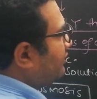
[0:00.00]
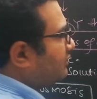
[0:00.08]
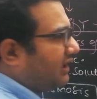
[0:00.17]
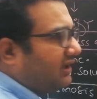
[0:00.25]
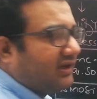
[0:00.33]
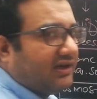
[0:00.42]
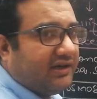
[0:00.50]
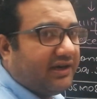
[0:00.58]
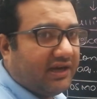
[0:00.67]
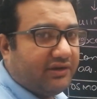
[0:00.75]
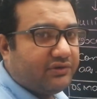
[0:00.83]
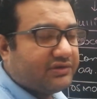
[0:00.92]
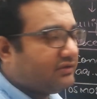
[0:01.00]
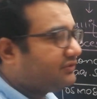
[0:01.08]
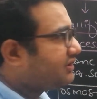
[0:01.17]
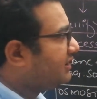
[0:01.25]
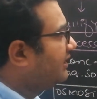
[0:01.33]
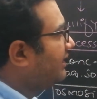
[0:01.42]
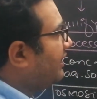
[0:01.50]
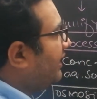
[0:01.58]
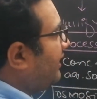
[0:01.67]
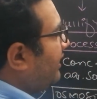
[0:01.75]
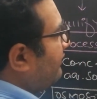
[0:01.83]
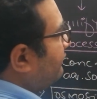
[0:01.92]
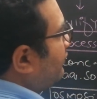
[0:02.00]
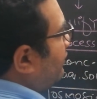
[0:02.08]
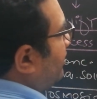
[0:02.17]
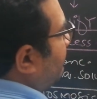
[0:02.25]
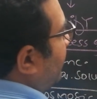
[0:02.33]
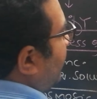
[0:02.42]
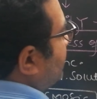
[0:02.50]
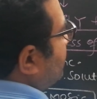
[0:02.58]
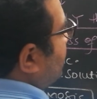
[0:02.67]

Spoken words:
to the dilute solution. And if you replace